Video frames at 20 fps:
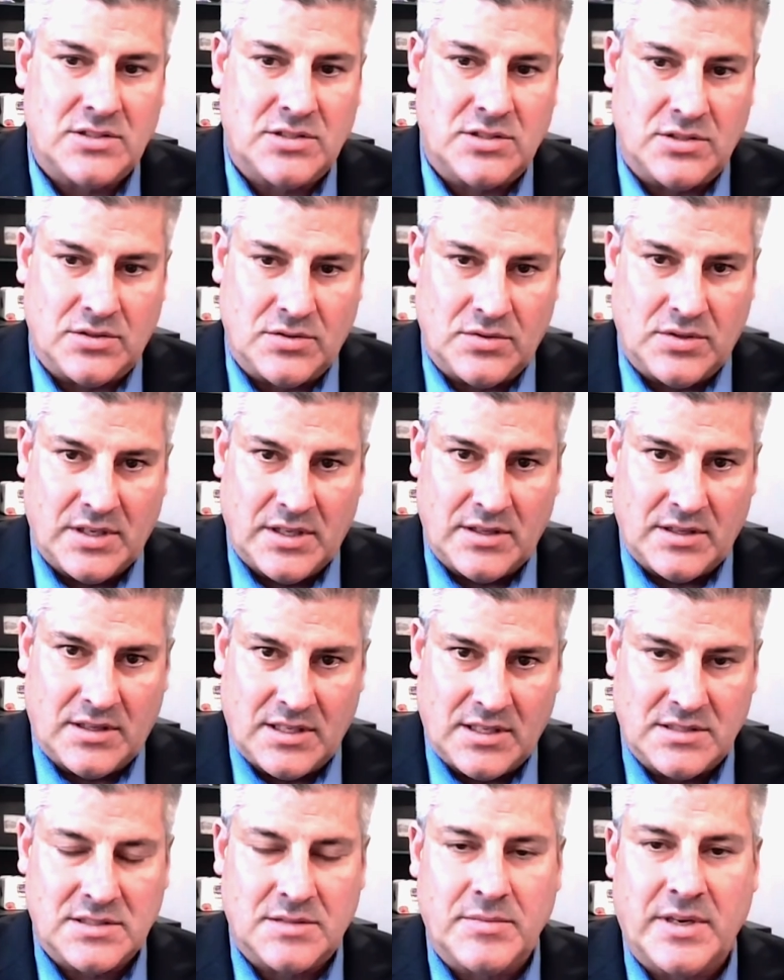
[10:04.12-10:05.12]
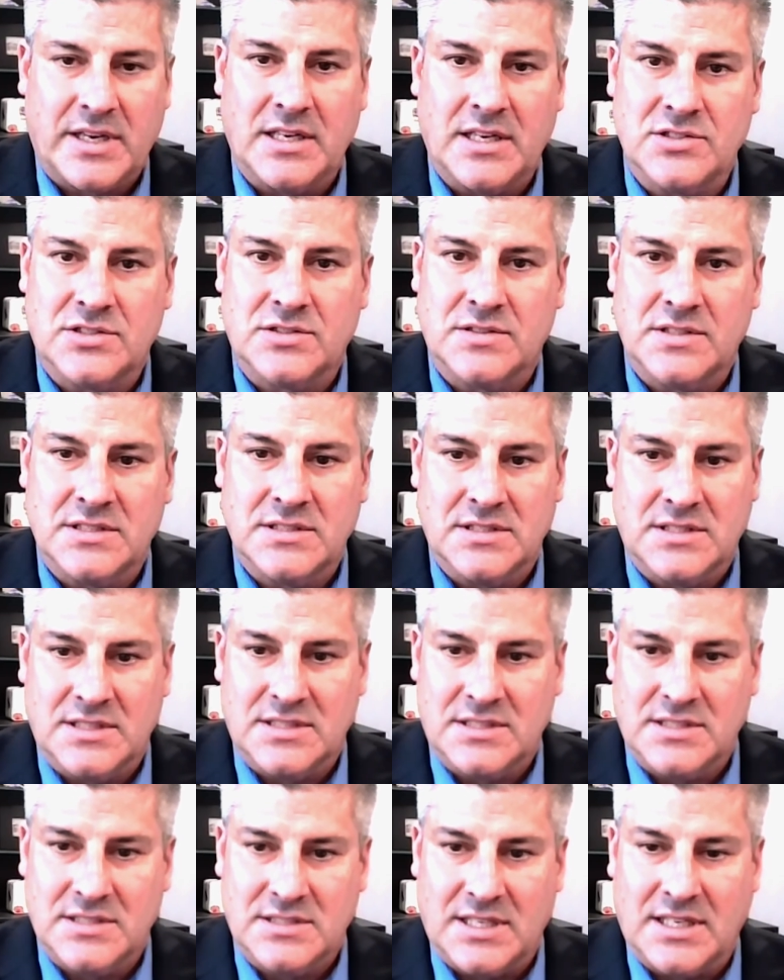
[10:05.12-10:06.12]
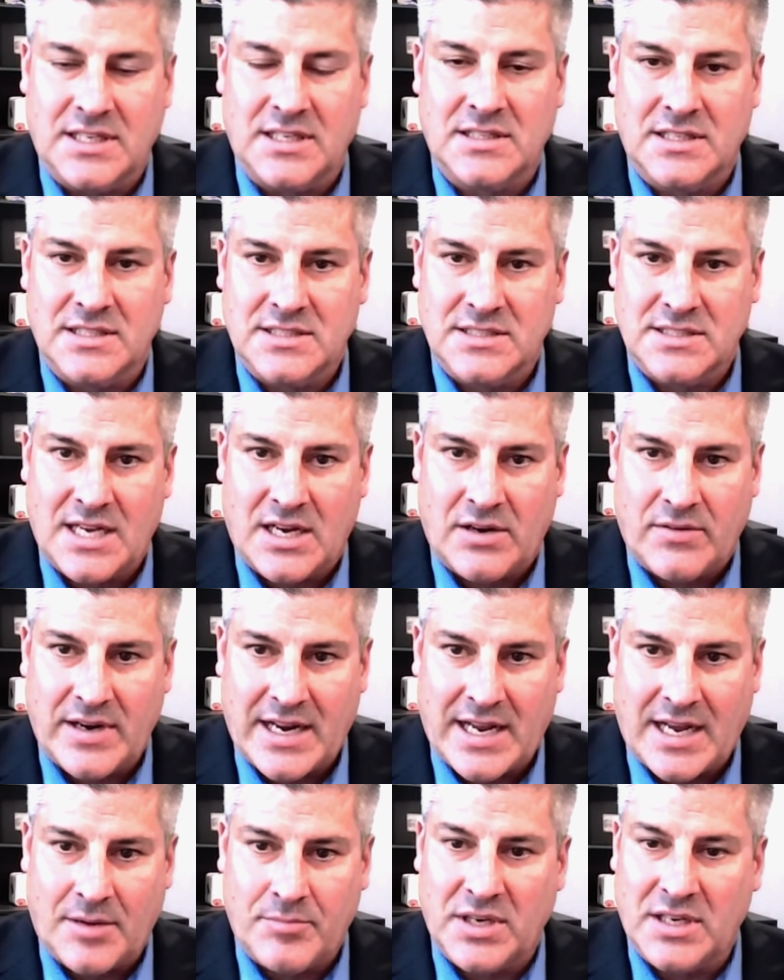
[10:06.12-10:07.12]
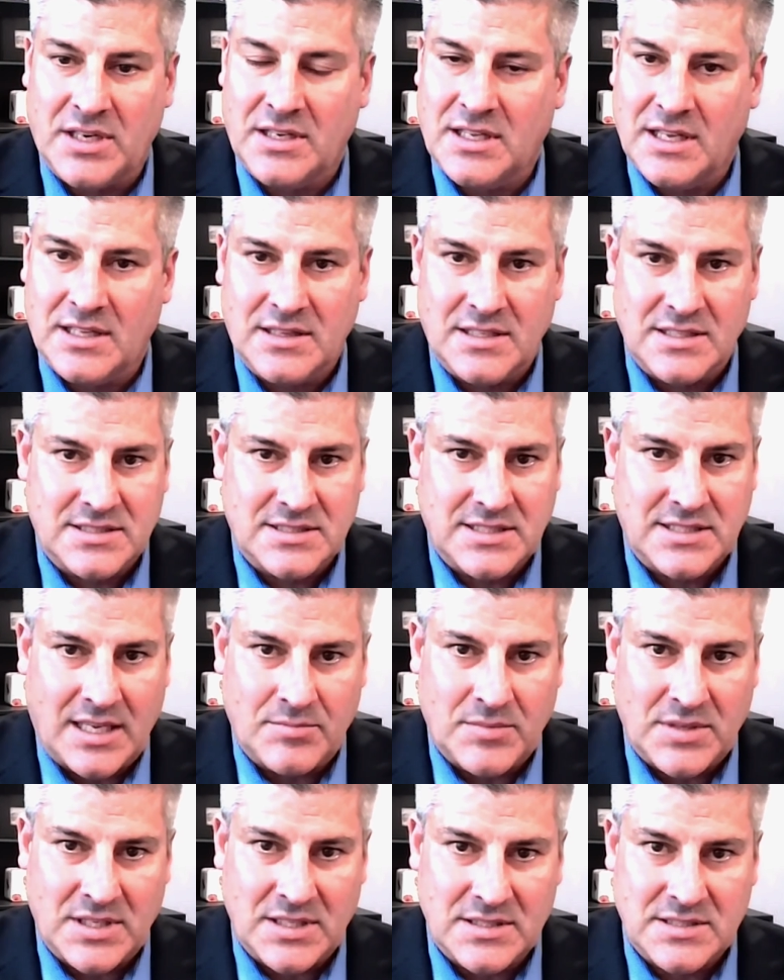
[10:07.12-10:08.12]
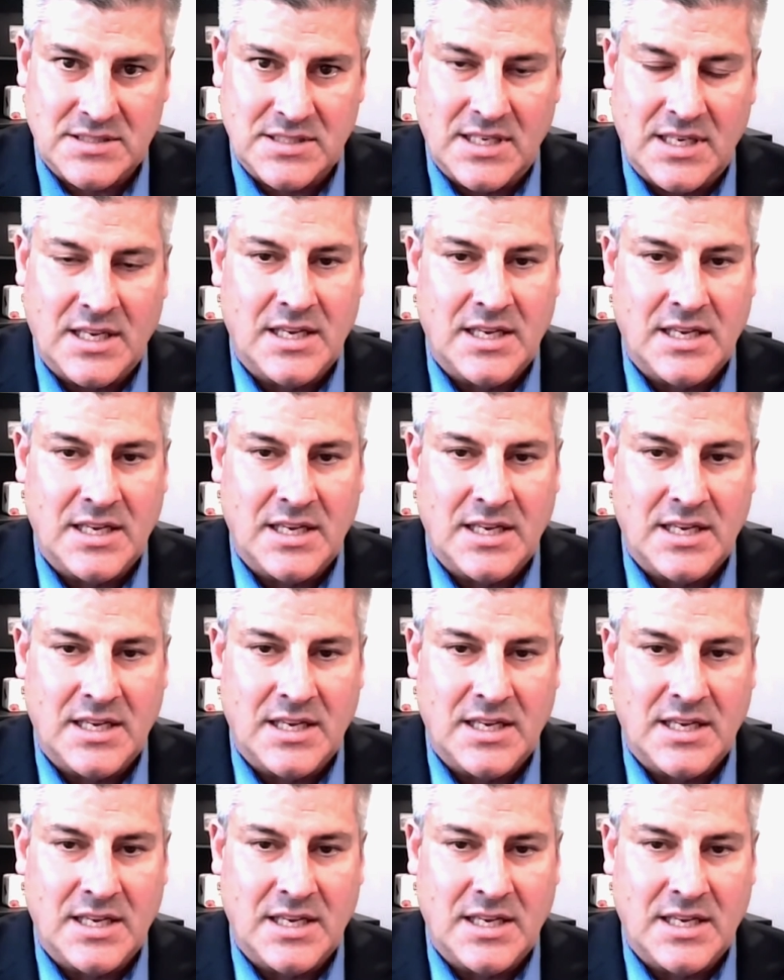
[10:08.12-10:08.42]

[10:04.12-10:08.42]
to, these are my injuries, this is it, this is how it happened, get the statements,